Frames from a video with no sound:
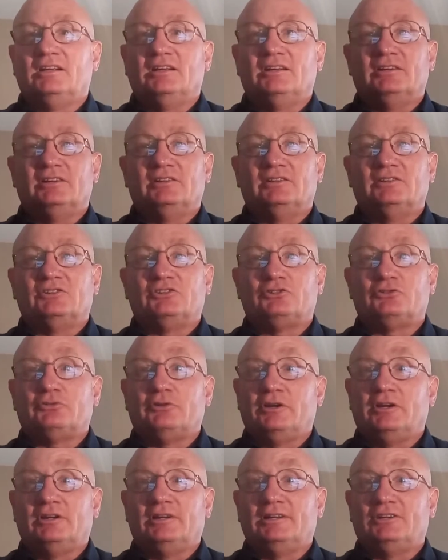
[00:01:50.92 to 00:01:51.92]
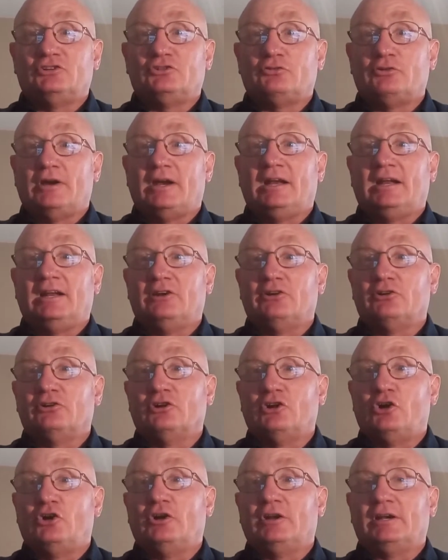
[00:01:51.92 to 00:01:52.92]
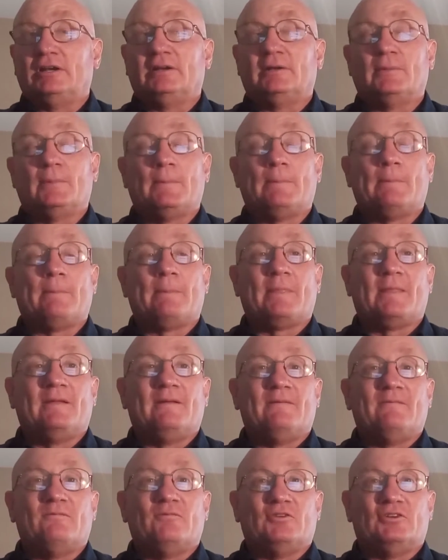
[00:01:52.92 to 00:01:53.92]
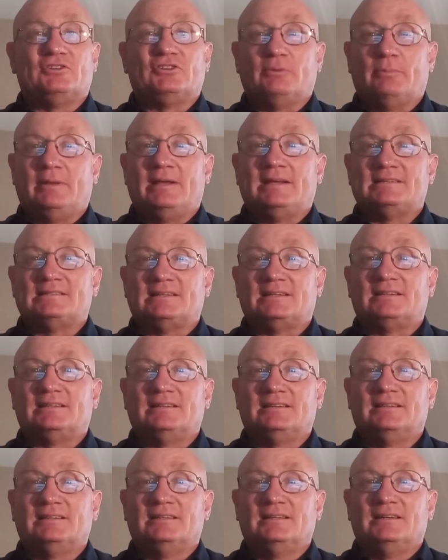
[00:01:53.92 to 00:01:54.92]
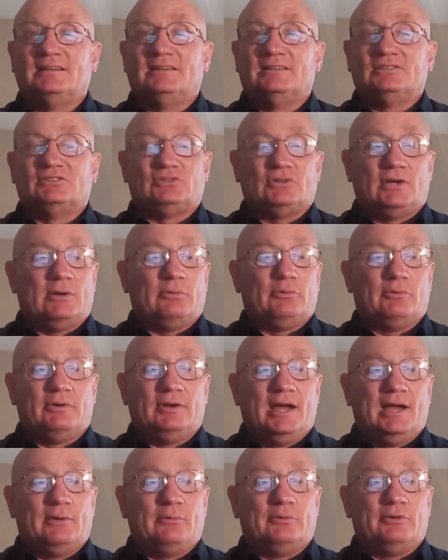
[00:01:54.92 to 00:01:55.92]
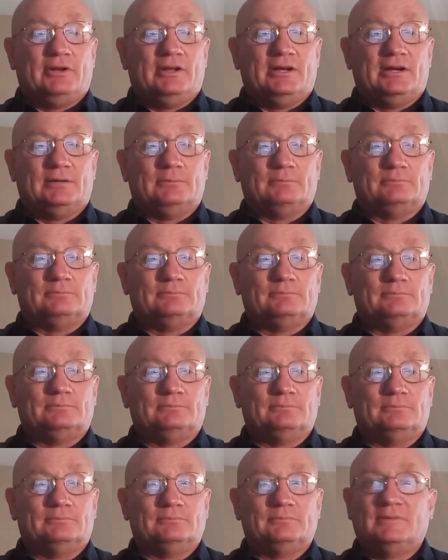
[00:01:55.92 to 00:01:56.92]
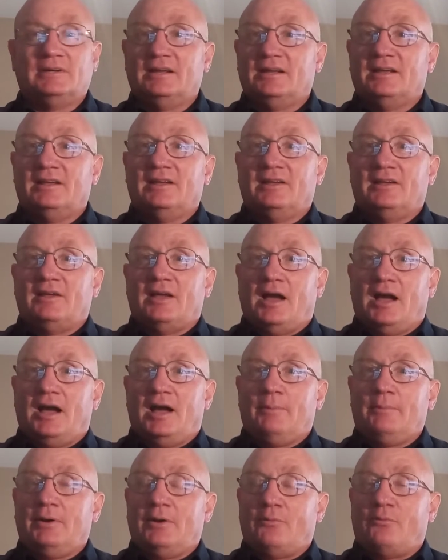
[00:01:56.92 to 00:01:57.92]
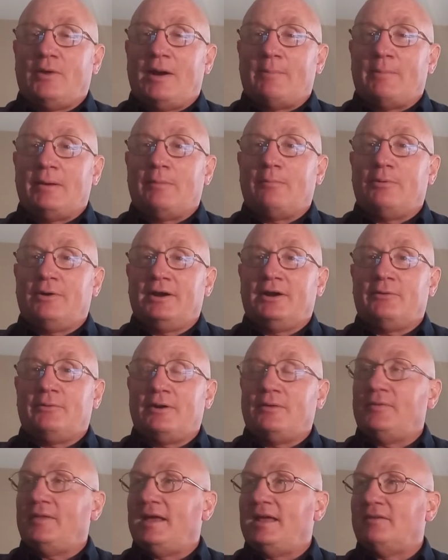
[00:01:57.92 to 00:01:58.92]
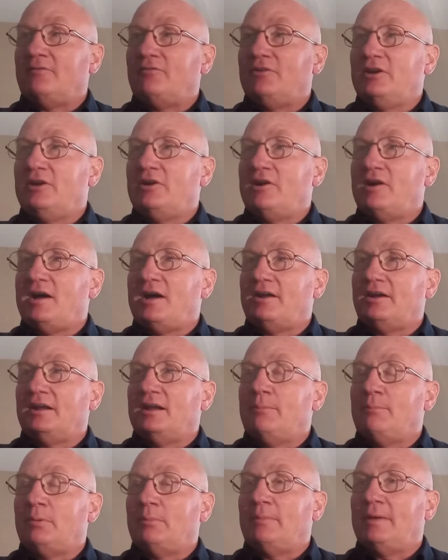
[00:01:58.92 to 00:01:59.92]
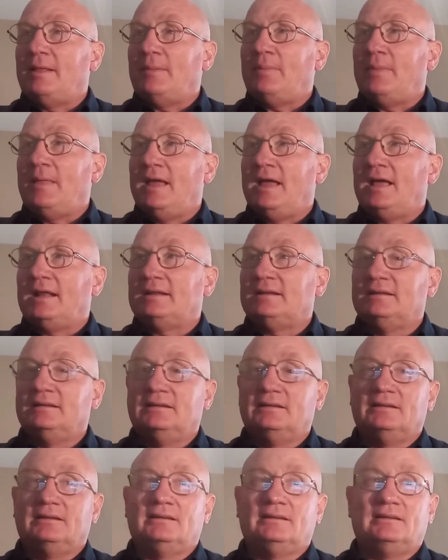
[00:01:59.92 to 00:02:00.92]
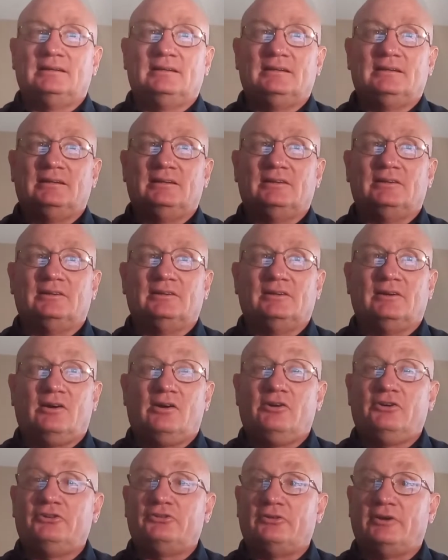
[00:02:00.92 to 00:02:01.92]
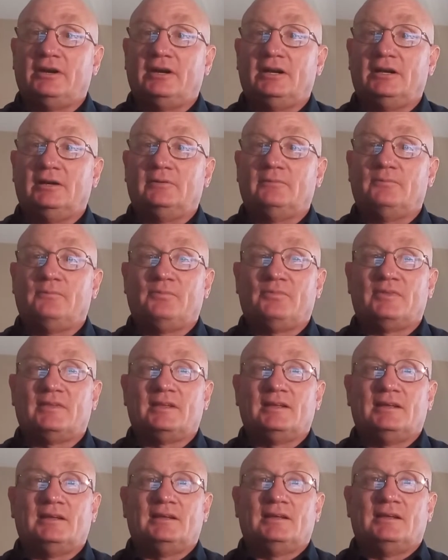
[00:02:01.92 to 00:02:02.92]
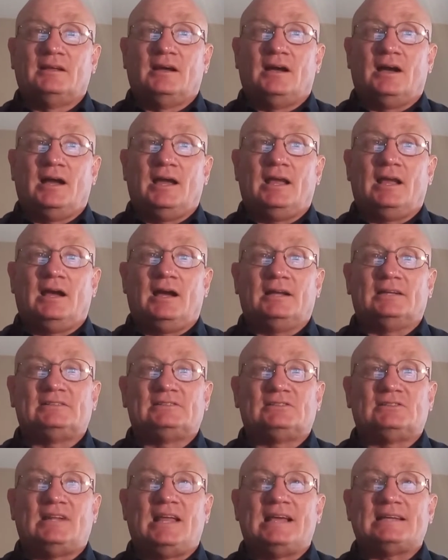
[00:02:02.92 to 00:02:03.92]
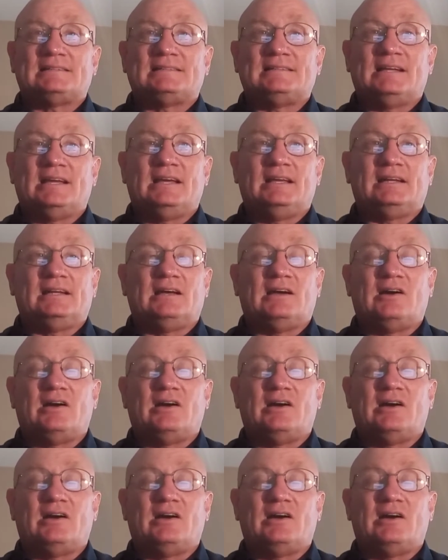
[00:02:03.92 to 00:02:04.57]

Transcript: in in training or learning. It's amazing. So I would I would um, I'm gonna wrap my brain around that and figure out how to implement that in our training. I, I last night,